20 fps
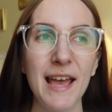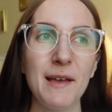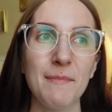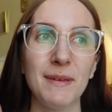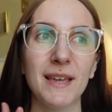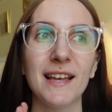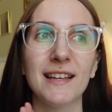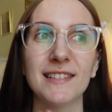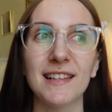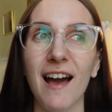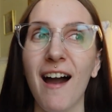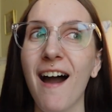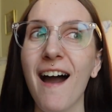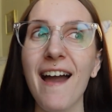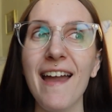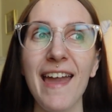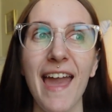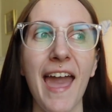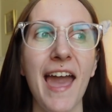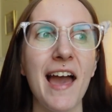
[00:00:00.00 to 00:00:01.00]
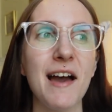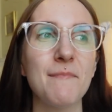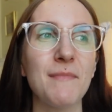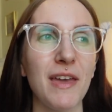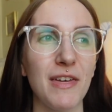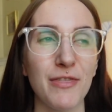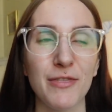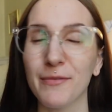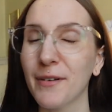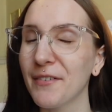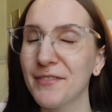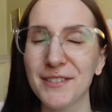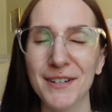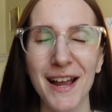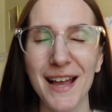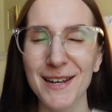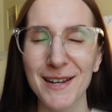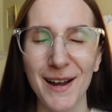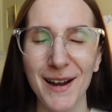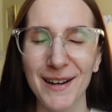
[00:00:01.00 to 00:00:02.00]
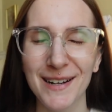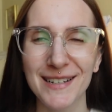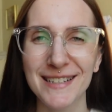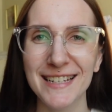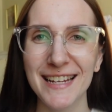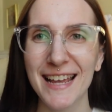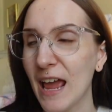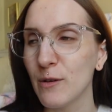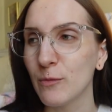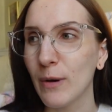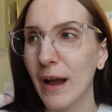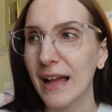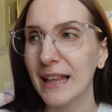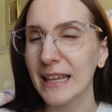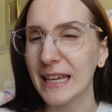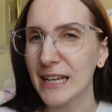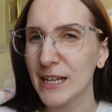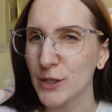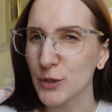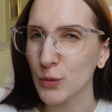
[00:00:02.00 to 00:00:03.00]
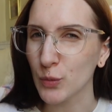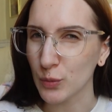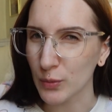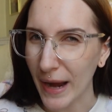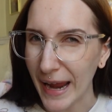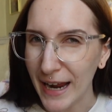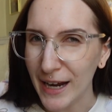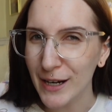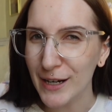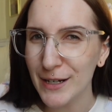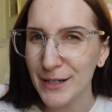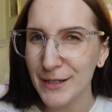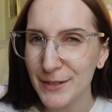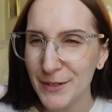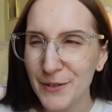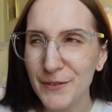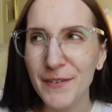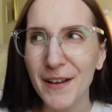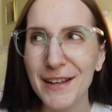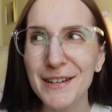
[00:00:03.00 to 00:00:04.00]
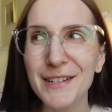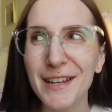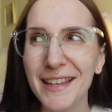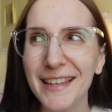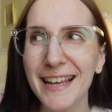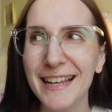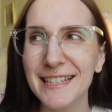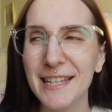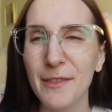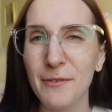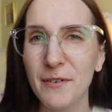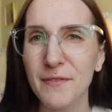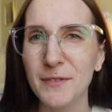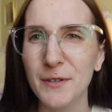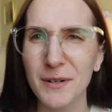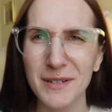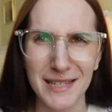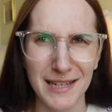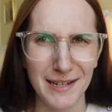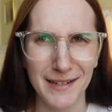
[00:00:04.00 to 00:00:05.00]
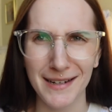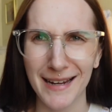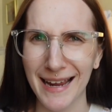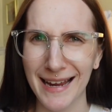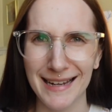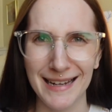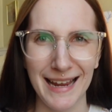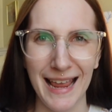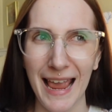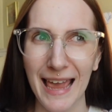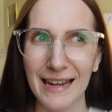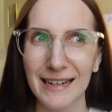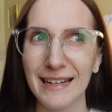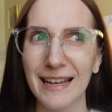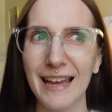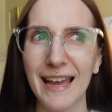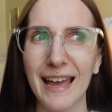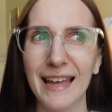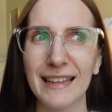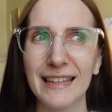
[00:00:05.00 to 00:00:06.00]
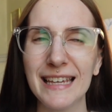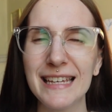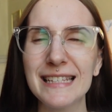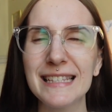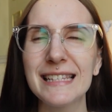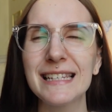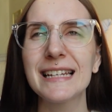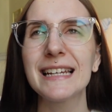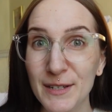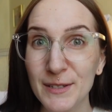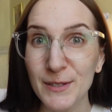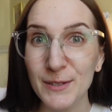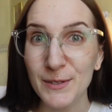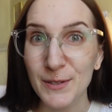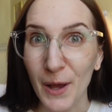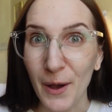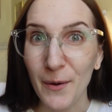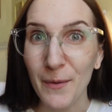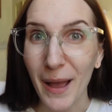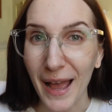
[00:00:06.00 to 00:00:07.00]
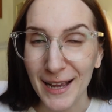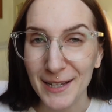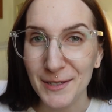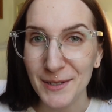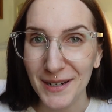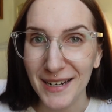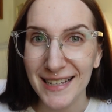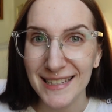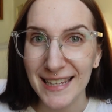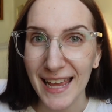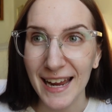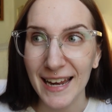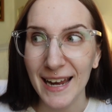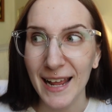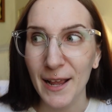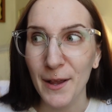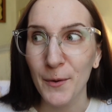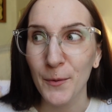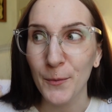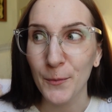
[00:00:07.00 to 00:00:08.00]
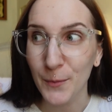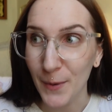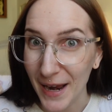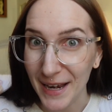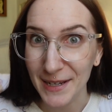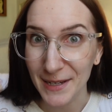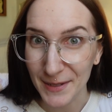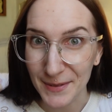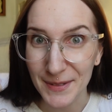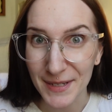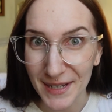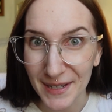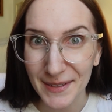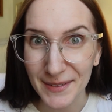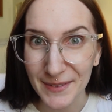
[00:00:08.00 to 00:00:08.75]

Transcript: because I am a thrifter at heart, and while it is rare to find jellycats at thrift stores here in Canada at least, it is so extra exciting when you do.